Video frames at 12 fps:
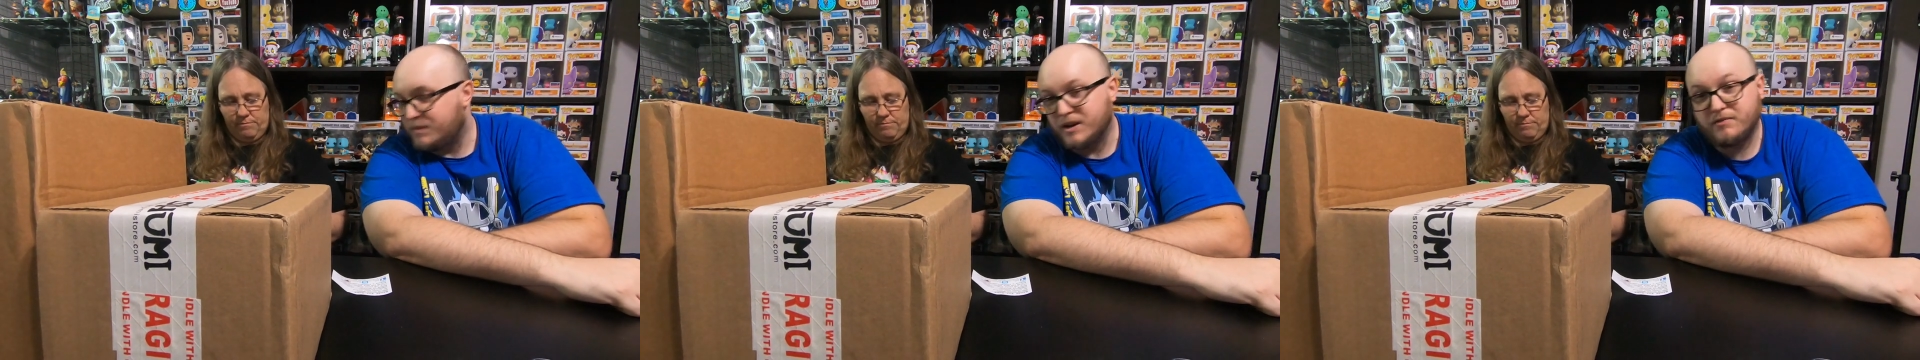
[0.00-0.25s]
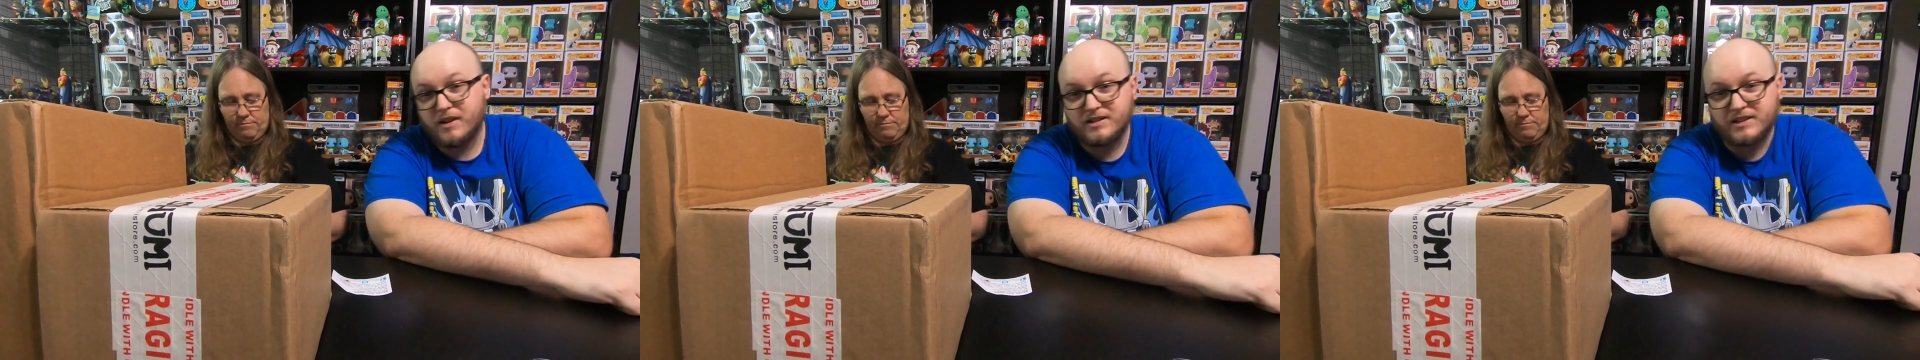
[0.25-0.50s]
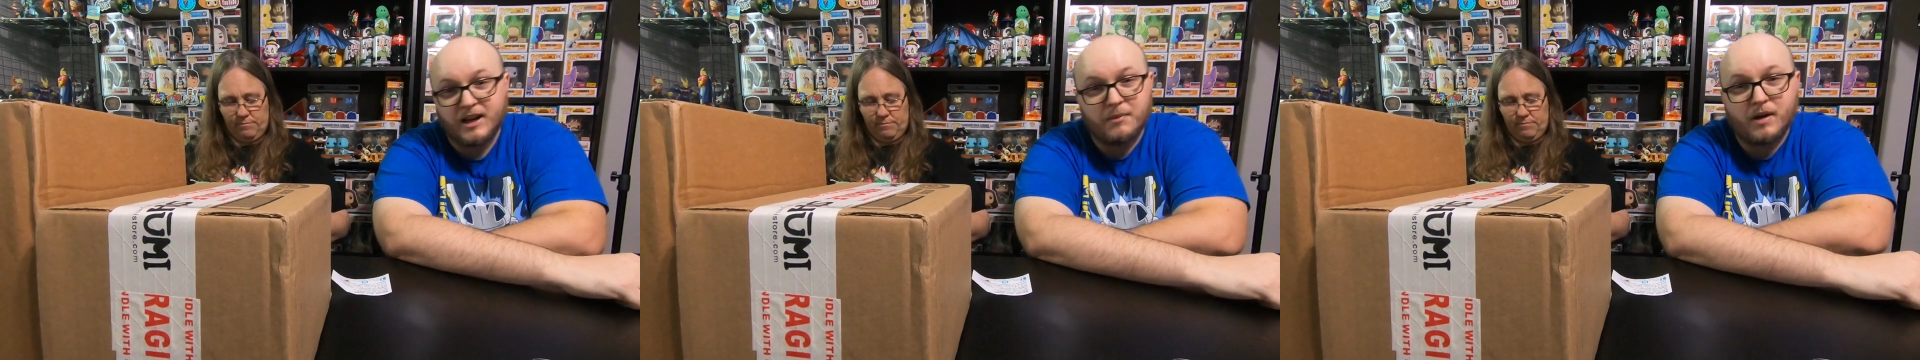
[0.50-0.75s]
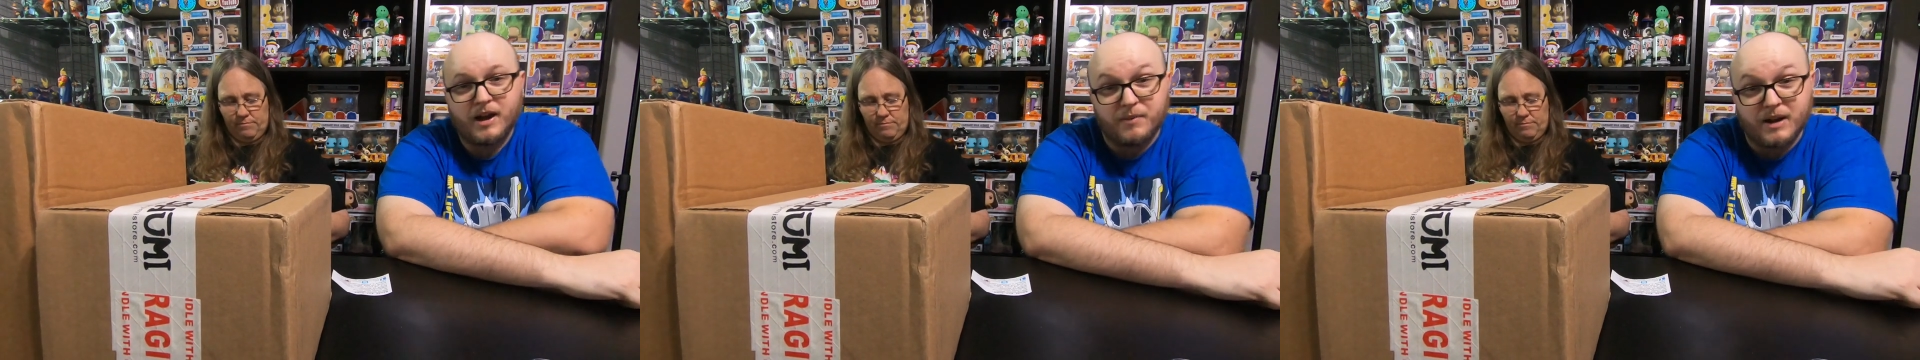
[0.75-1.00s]
Speaker 1: Big Red,
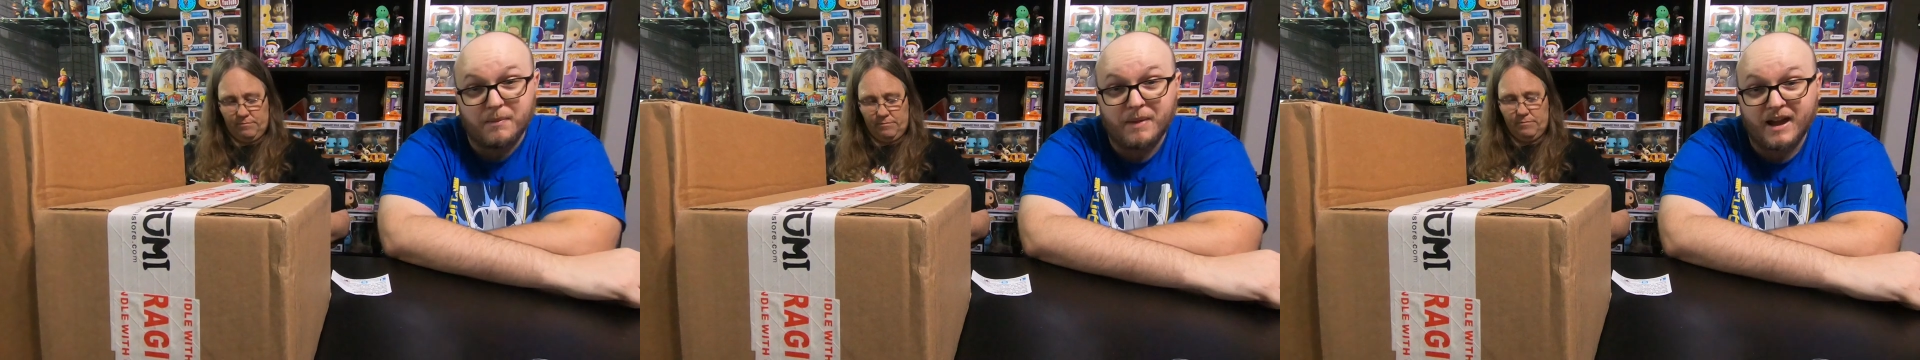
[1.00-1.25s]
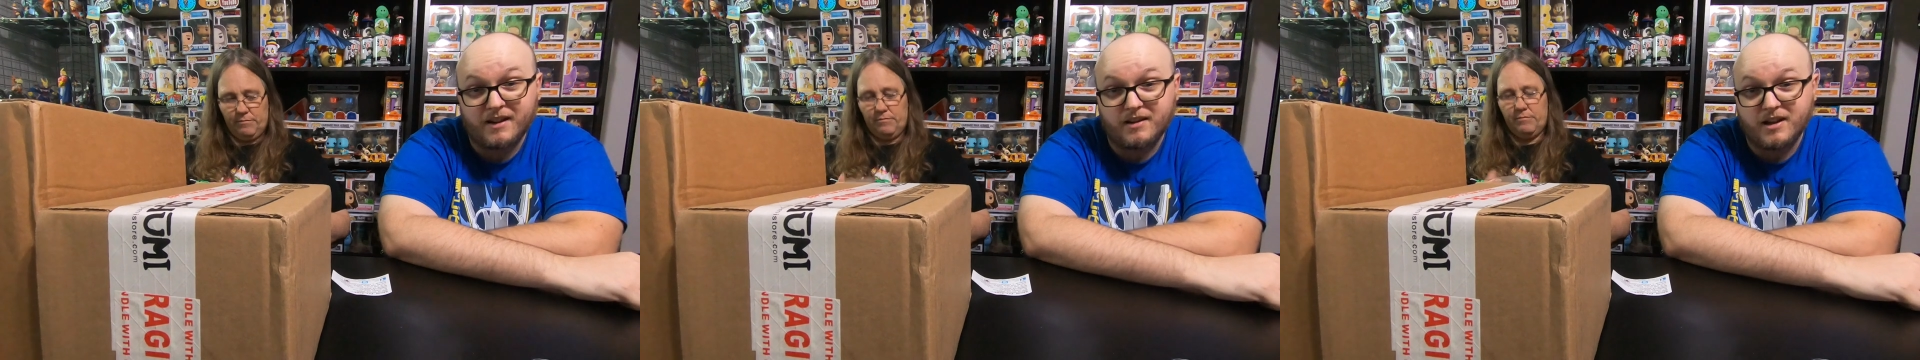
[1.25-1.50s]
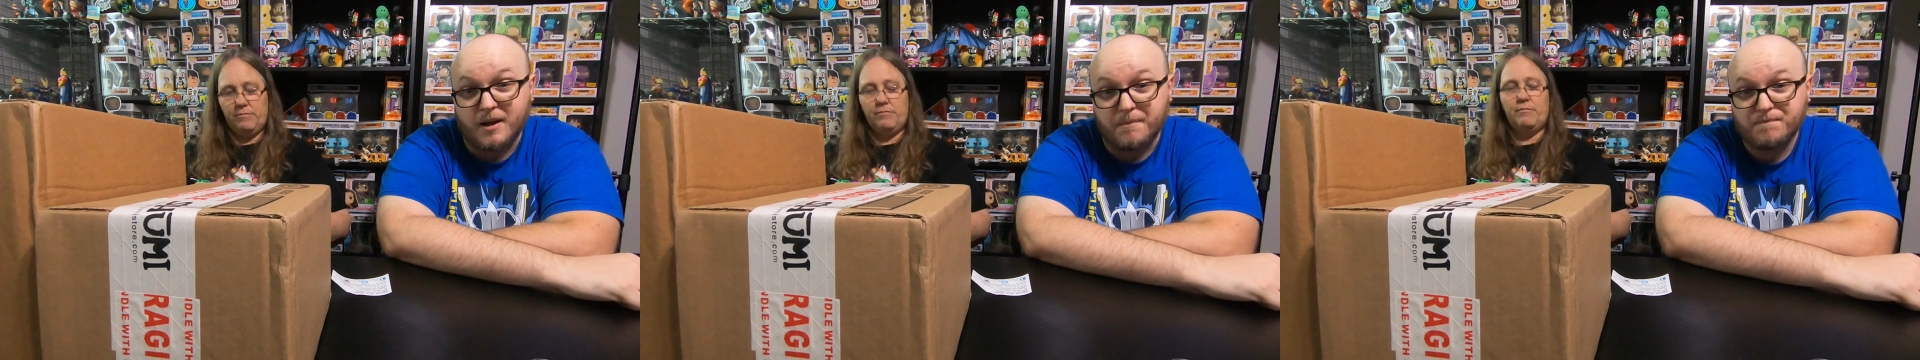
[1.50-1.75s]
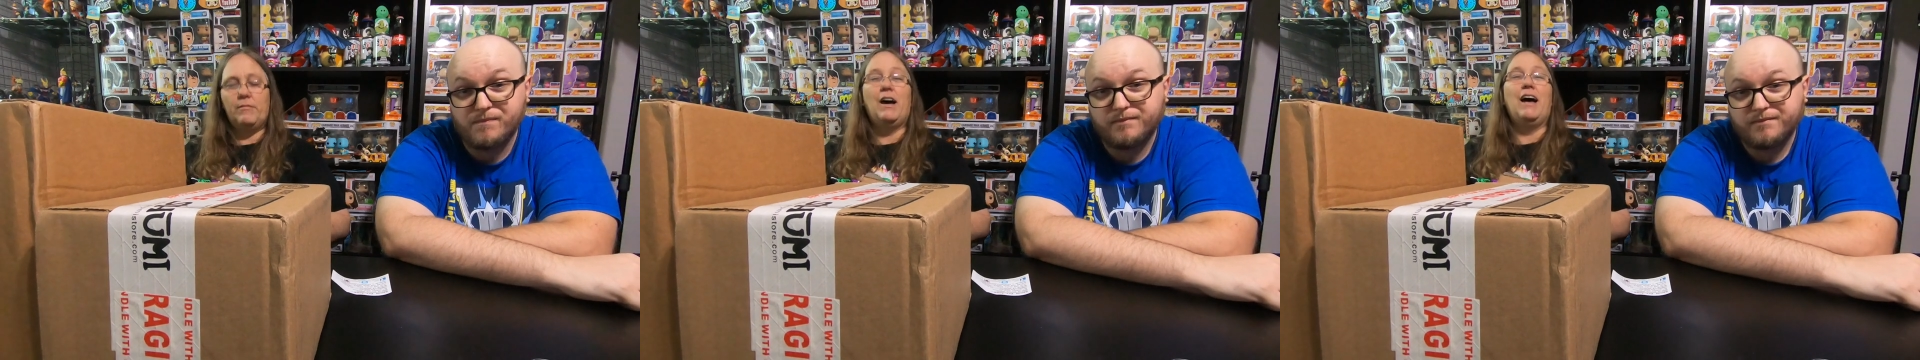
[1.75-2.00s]
standing by. We got a pack of gum.